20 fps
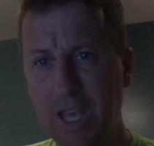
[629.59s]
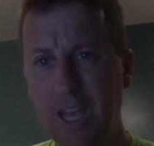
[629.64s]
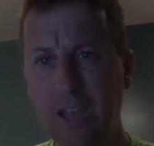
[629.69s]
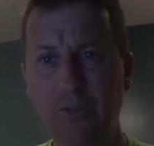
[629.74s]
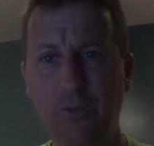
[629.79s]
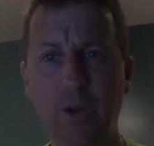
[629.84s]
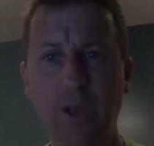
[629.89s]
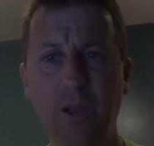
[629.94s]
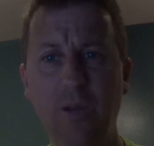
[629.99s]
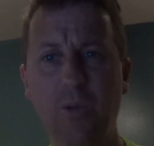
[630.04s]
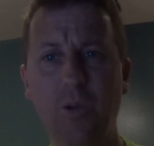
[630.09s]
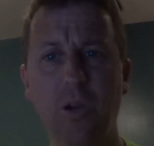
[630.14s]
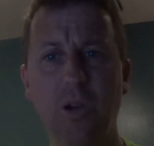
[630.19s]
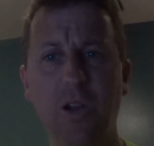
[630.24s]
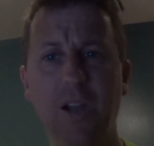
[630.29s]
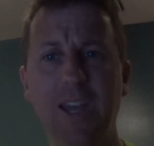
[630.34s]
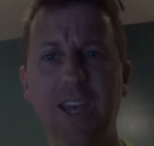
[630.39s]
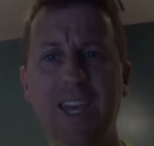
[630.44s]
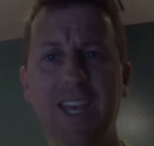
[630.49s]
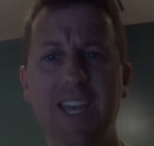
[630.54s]
if we
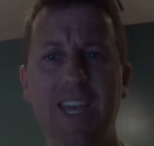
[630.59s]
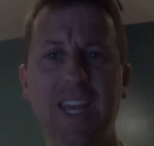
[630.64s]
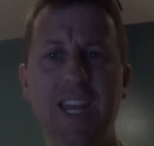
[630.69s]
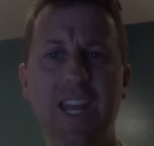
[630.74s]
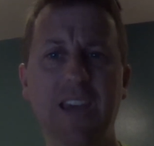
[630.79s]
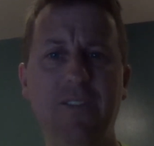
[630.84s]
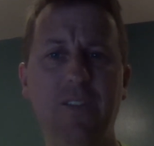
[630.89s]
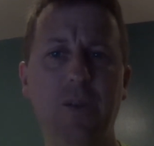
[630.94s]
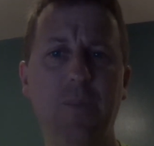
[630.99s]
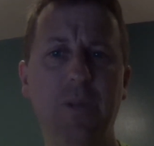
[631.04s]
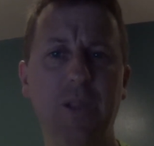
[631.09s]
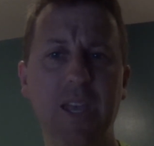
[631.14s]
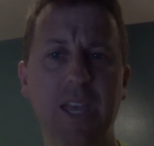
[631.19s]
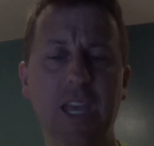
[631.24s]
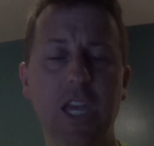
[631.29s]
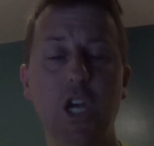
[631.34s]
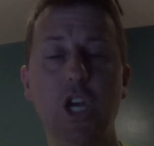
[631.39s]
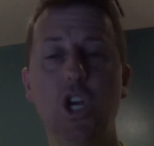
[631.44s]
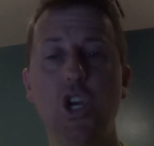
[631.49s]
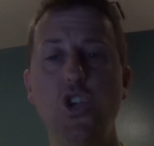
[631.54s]
were
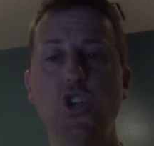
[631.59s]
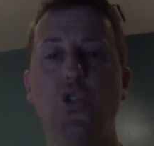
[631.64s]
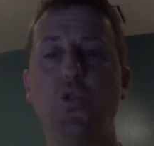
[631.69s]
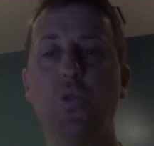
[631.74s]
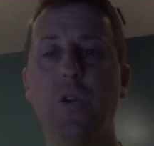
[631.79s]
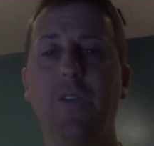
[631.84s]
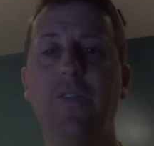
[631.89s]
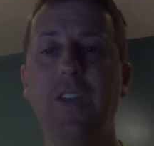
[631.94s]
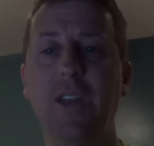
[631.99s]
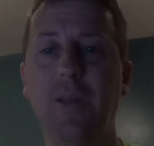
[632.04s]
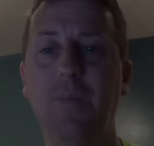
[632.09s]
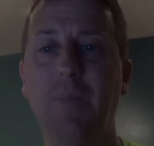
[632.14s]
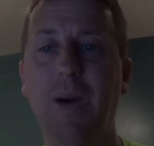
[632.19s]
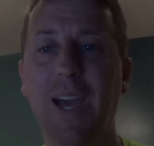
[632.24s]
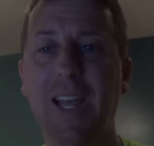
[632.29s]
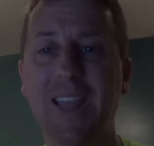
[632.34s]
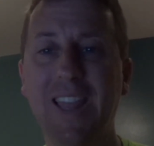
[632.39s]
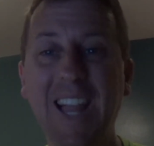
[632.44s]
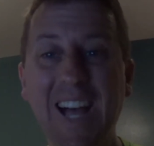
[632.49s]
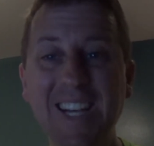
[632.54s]
inevitably driven
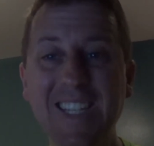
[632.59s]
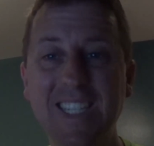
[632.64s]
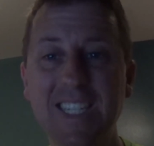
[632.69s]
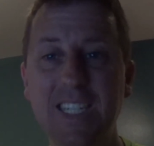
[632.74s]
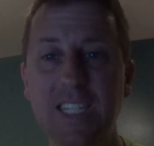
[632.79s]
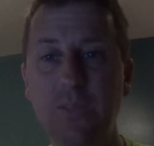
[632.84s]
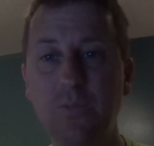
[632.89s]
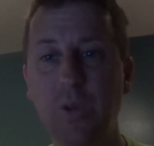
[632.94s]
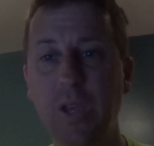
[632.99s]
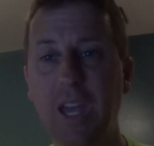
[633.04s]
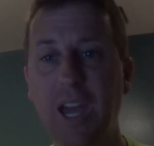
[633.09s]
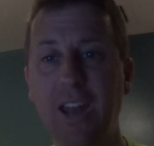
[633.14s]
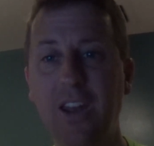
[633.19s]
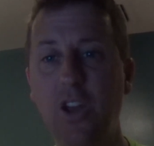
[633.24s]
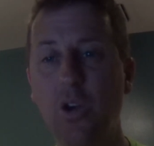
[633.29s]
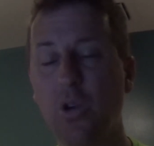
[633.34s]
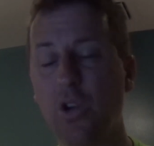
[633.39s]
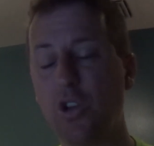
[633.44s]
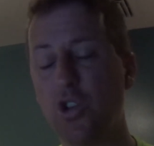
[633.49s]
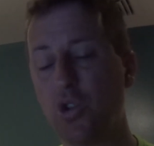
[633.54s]
by lust and we had
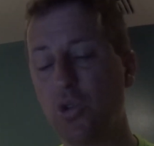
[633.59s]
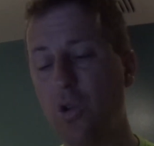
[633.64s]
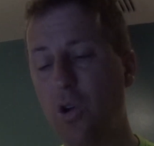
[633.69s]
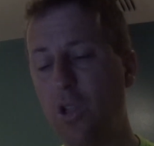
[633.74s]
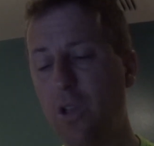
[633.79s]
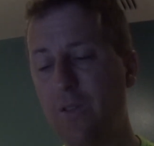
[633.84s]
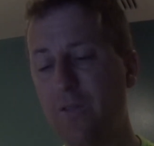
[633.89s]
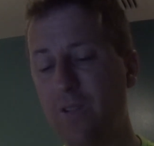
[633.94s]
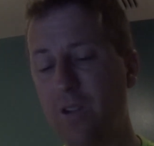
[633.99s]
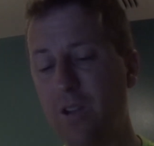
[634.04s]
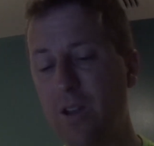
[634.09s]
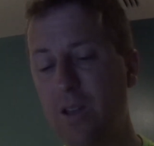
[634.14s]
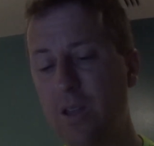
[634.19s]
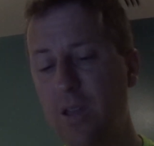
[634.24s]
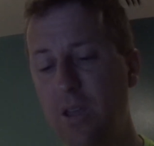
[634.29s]
no control over it,